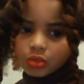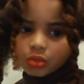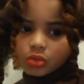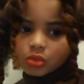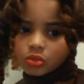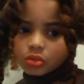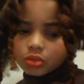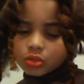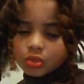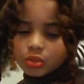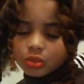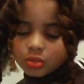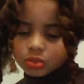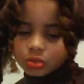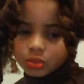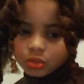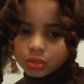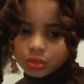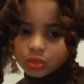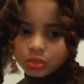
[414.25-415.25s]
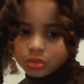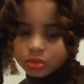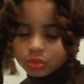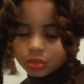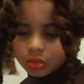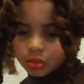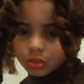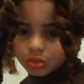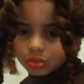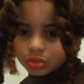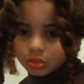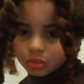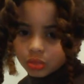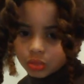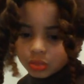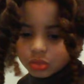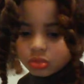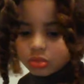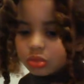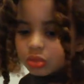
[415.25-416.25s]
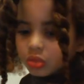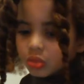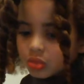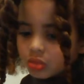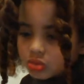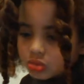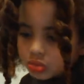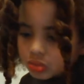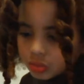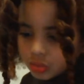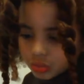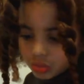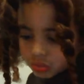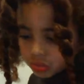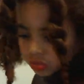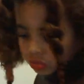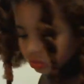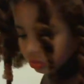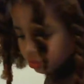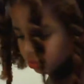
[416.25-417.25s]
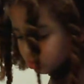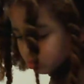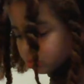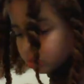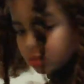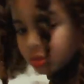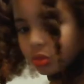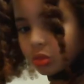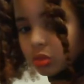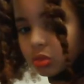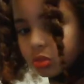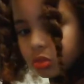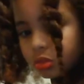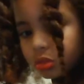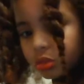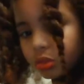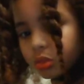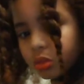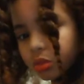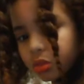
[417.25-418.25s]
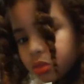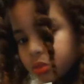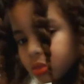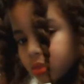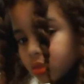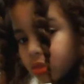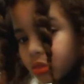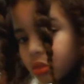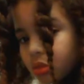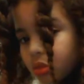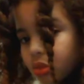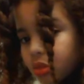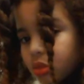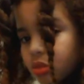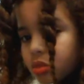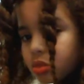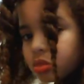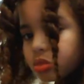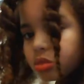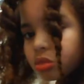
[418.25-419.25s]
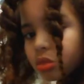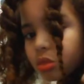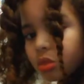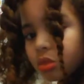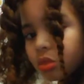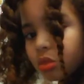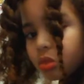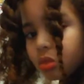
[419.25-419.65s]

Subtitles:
You don't want all that in his hair. That just gives build up and it's too much metals and stuff like that